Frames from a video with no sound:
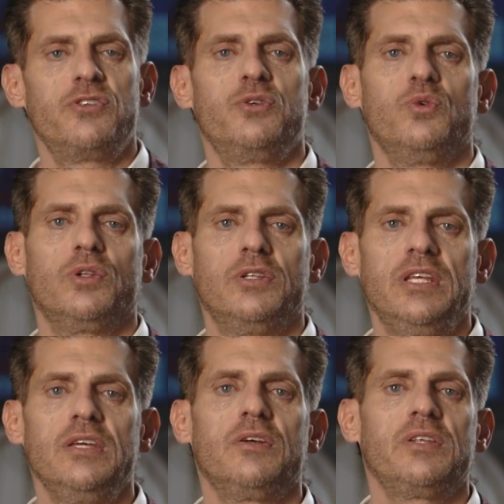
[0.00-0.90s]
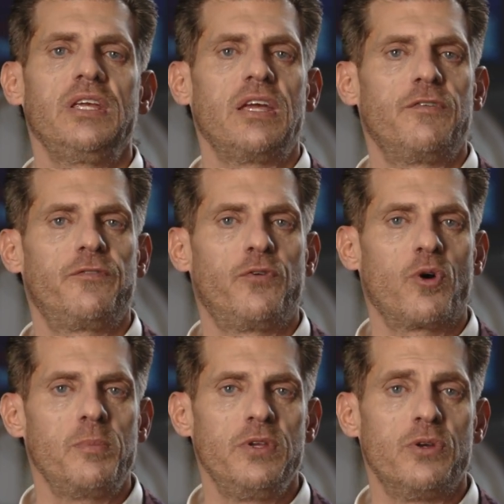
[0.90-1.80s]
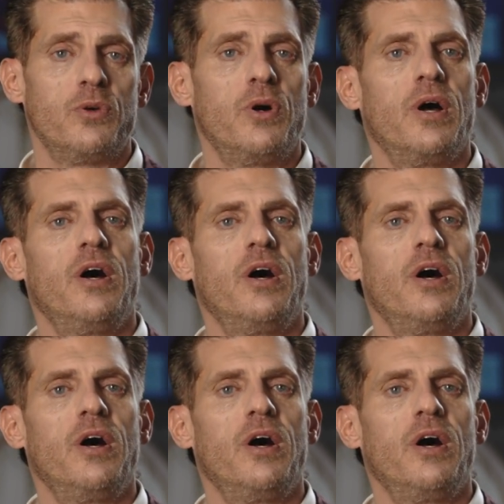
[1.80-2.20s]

to legally inform you